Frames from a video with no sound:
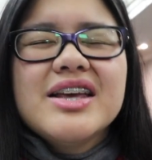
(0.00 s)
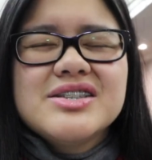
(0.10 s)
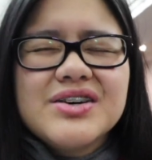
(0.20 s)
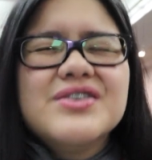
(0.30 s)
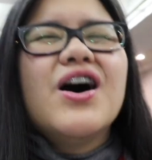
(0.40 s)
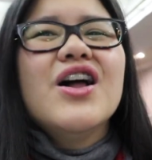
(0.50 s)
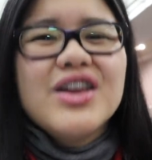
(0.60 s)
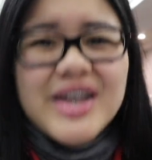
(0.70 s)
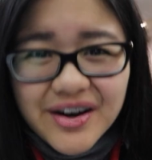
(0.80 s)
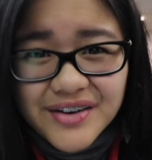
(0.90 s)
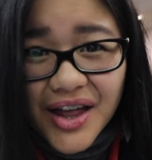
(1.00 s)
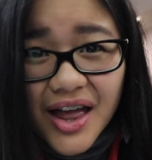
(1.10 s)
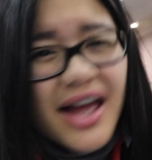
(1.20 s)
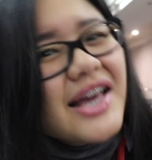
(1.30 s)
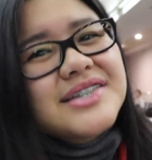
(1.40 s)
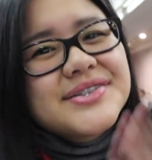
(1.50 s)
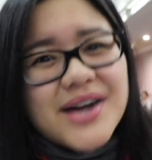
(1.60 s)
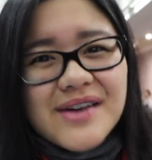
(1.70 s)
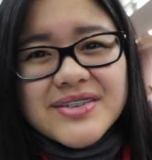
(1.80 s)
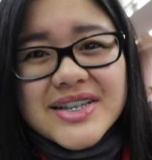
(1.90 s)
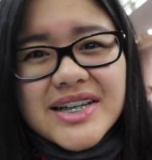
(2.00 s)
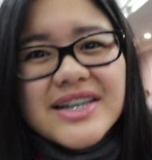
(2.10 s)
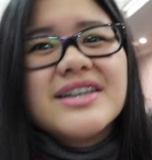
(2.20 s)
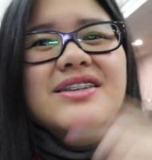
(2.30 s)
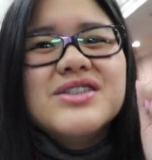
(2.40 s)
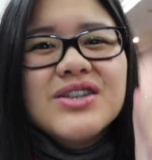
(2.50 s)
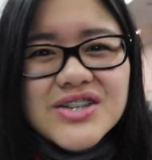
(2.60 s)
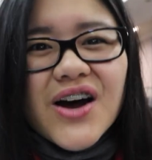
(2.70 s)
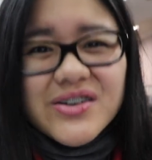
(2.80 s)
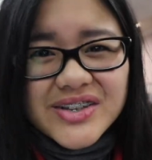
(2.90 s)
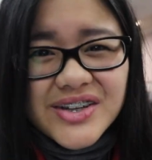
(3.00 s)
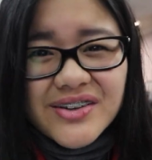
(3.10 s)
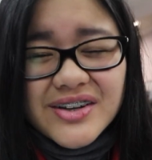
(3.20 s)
So holla Erica is traveling to Tokyo.